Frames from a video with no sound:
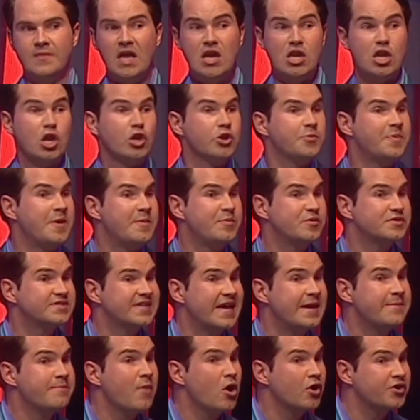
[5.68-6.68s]
A lot of people
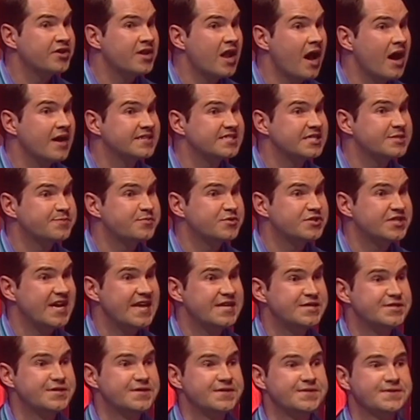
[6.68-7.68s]
say modern art is
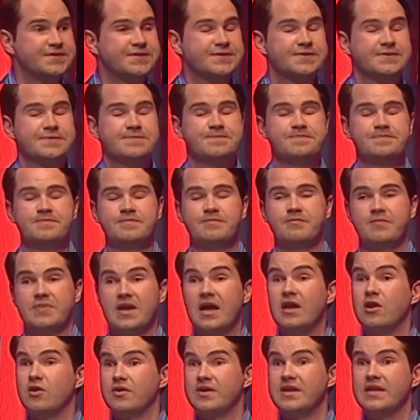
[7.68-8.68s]
pretentious, but
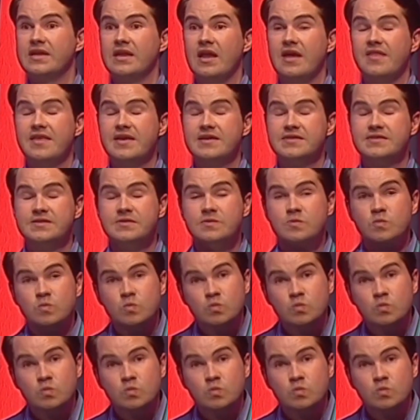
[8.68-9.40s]
I look at it like this.